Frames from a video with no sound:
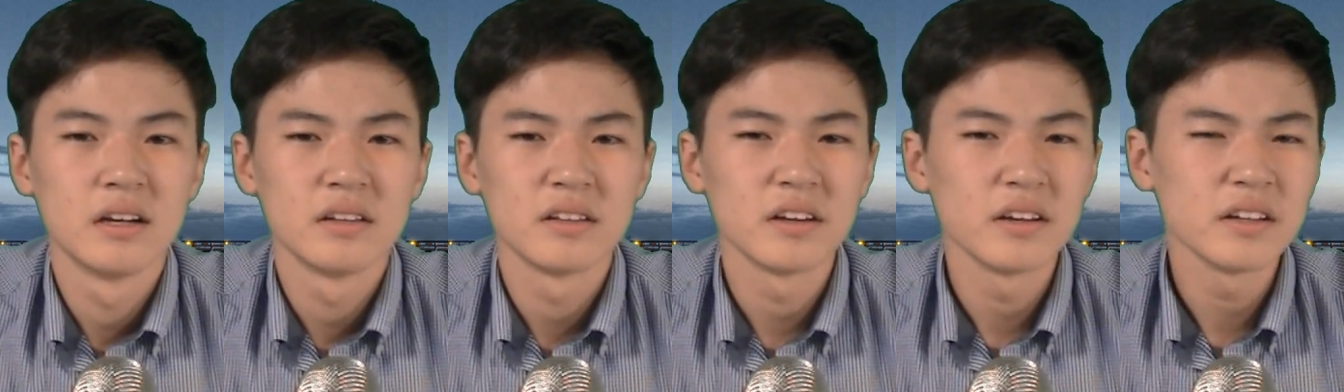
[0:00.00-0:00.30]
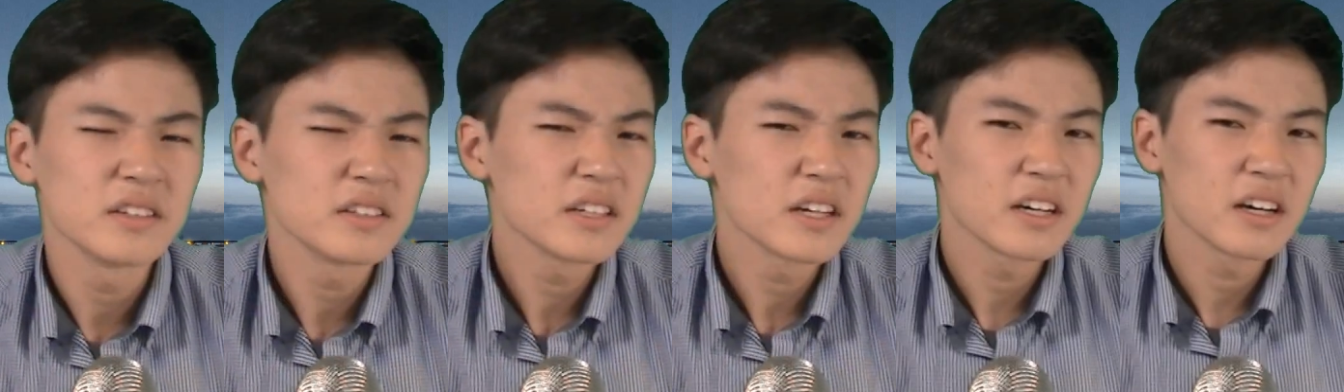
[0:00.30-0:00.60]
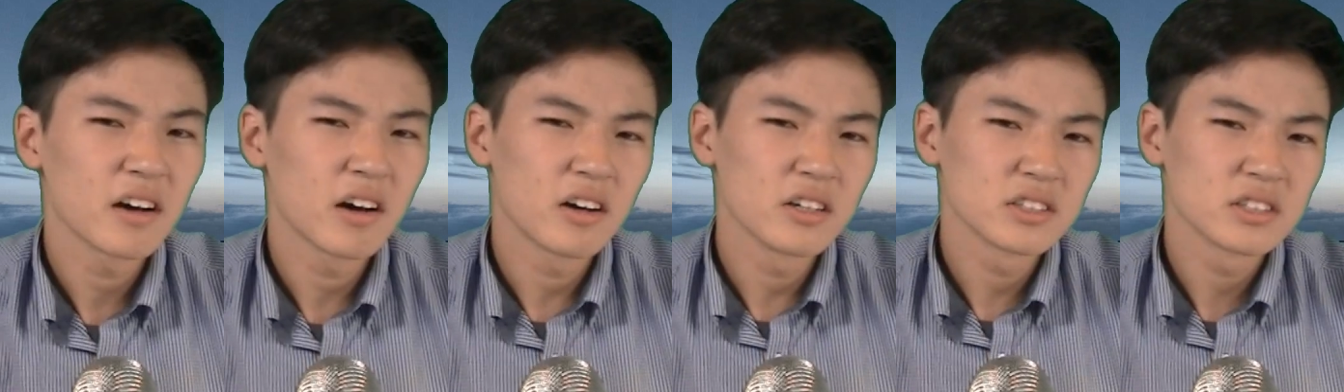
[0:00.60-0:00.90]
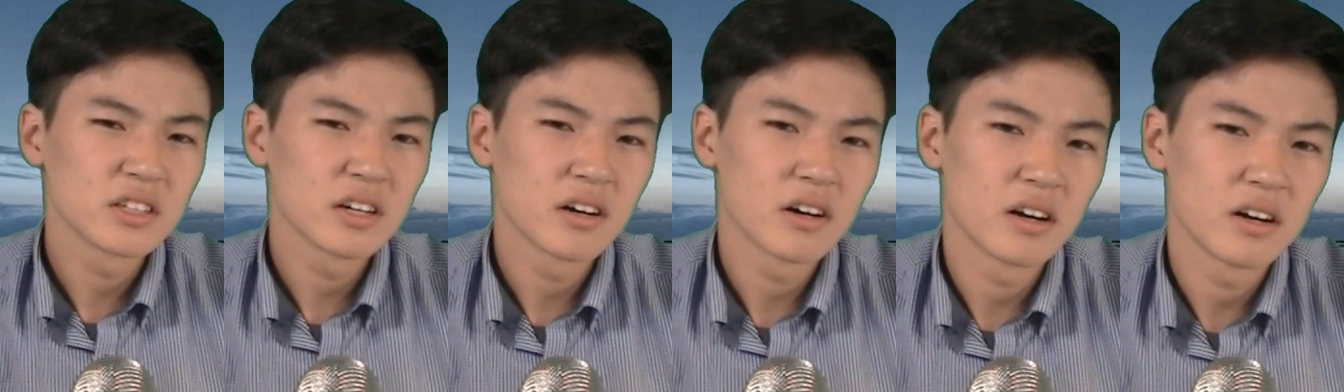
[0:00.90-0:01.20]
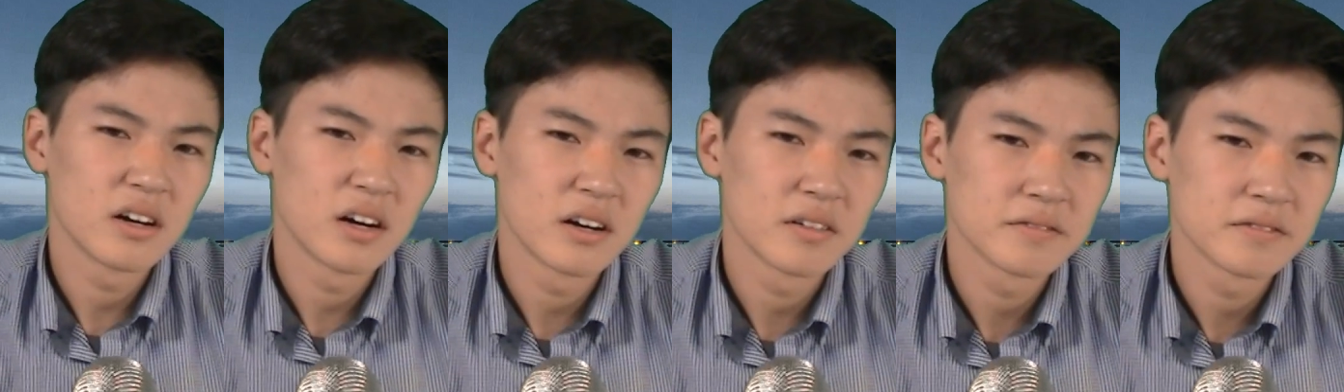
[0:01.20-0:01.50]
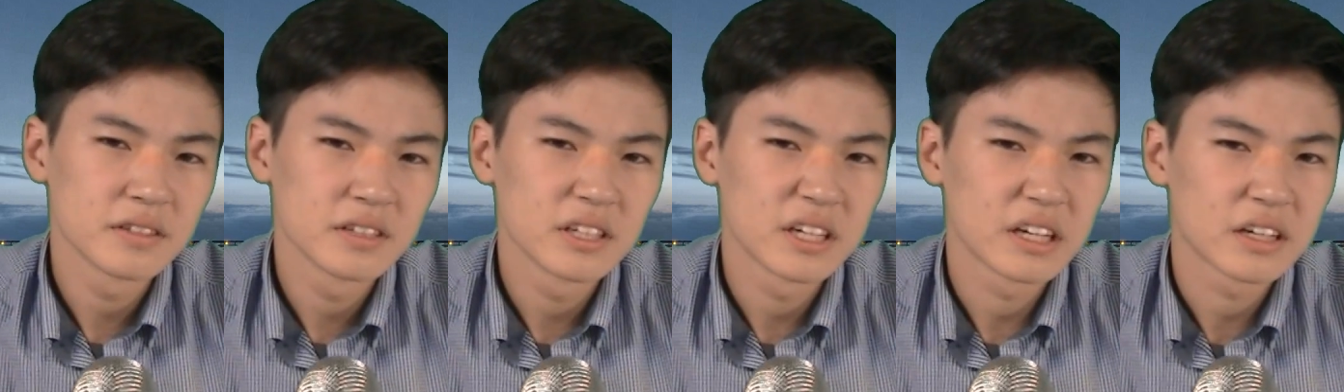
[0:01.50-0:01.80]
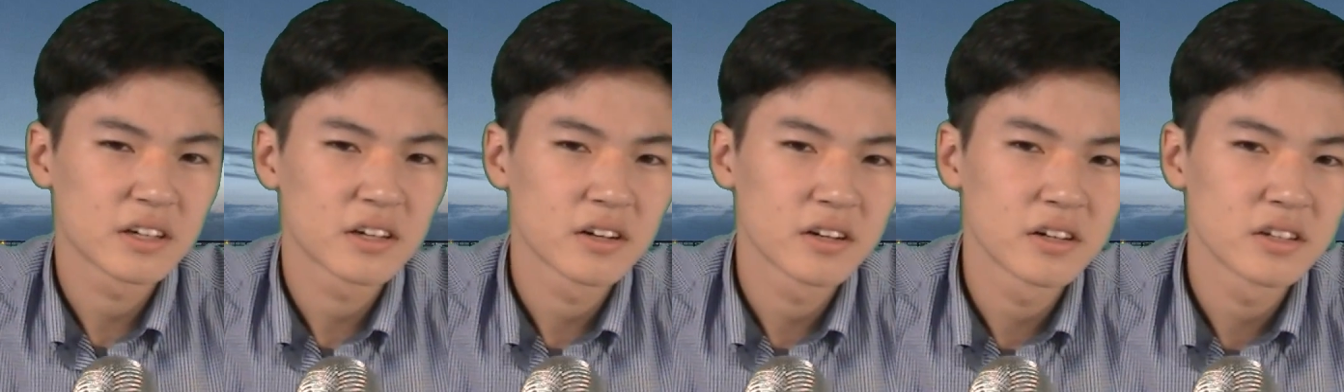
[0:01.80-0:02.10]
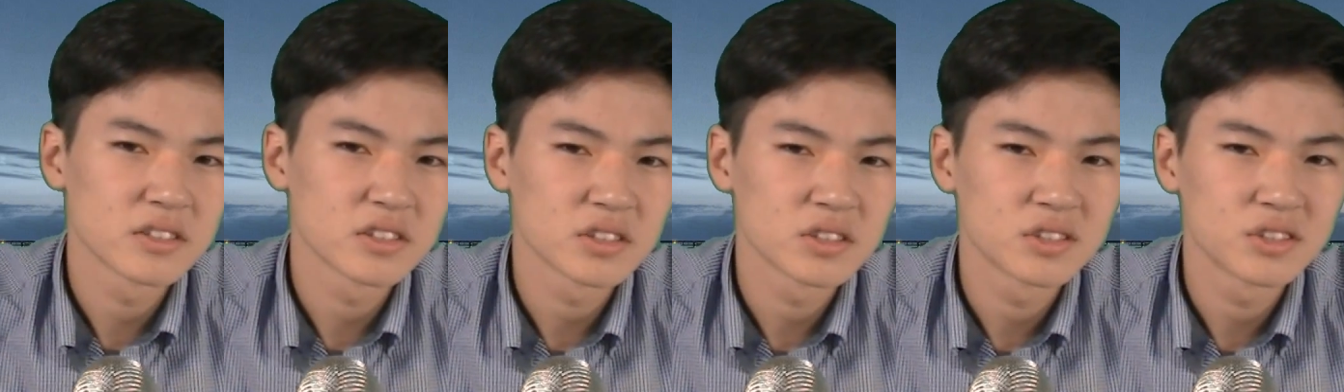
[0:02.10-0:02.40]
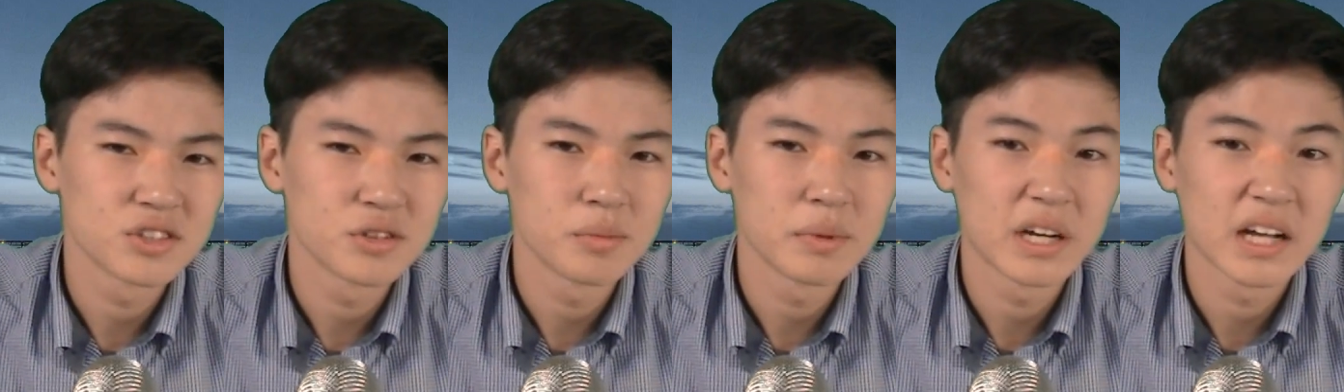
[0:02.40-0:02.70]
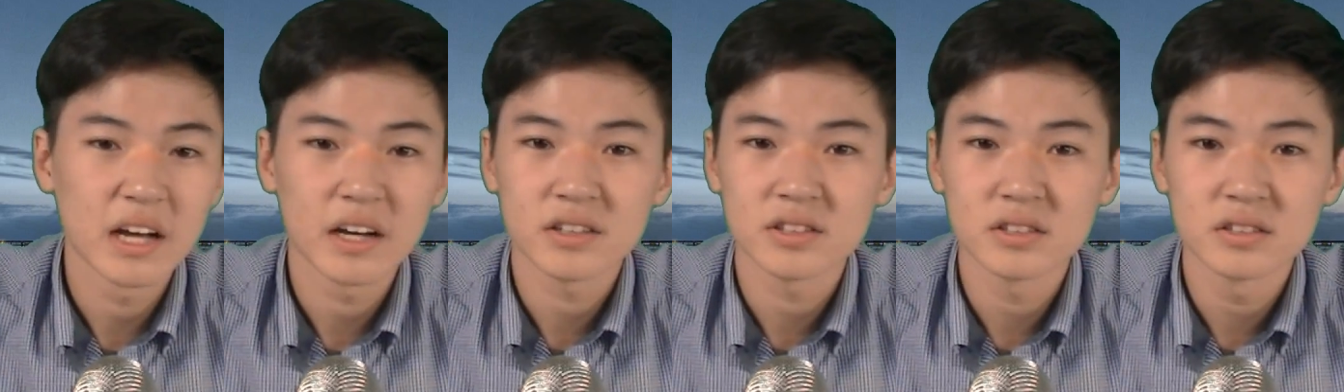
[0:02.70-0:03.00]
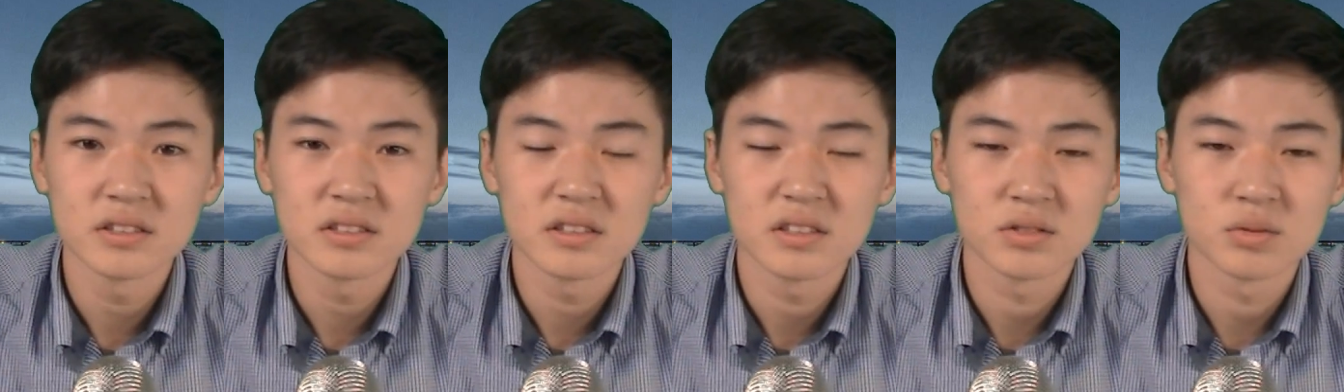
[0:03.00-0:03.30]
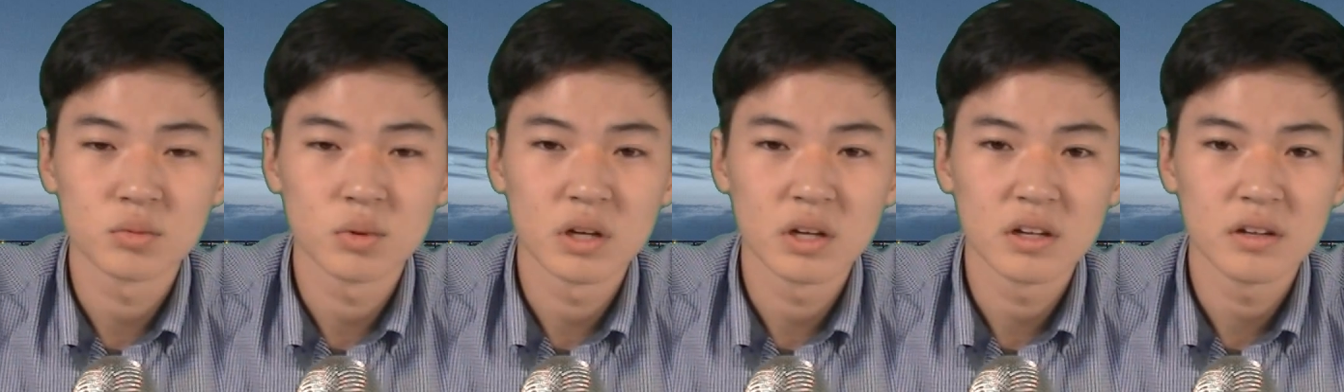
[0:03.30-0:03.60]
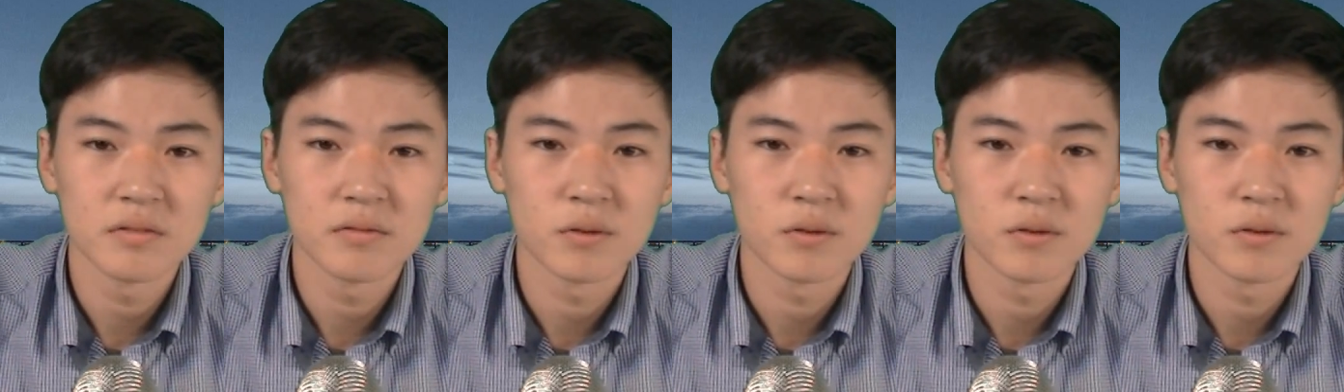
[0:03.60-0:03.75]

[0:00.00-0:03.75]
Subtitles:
The internet also often encourages stupid actions as well.